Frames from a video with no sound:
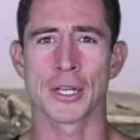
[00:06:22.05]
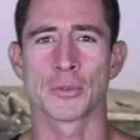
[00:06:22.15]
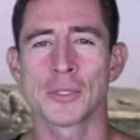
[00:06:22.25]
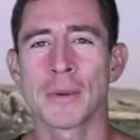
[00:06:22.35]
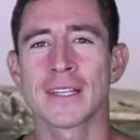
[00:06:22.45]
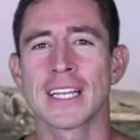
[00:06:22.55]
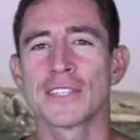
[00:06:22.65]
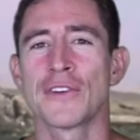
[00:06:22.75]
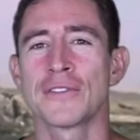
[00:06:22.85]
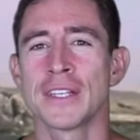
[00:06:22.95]
because we spent the
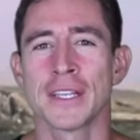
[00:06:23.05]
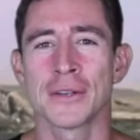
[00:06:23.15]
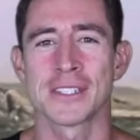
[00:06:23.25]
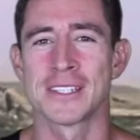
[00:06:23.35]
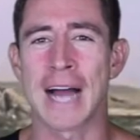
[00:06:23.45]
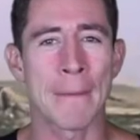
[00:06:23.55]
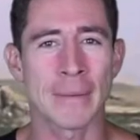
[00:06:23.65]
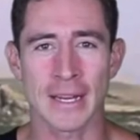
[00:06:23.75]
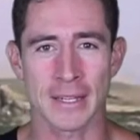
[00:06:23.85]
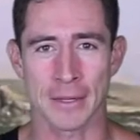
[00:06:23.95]
last 15 years
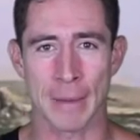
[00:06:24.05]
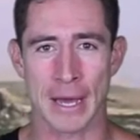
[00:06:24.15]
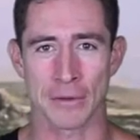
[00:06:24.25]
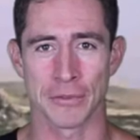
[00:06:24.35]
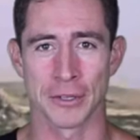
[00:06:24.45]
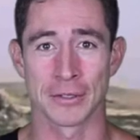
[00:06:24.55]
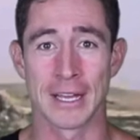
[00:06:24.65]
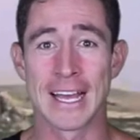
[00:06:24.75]
dominating the battlefield